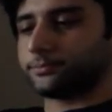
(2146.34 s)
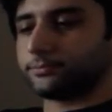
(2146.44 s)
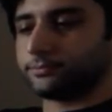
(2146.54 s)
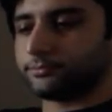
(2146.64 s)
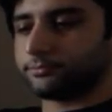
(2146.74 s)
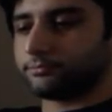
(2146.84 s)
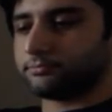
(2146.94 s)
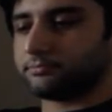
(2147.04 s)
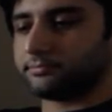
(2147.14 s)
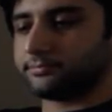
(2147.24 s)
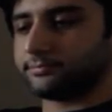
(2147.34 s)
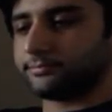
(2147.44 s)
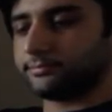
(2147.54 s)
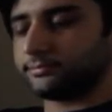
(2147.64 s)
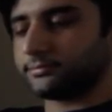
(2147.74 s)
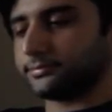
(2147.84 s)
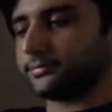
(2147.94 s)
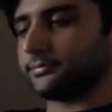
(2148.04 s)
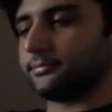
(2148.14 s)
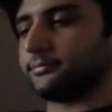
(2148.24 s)

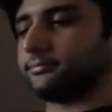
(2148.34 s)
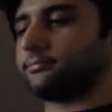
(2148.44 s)
Nothing is said.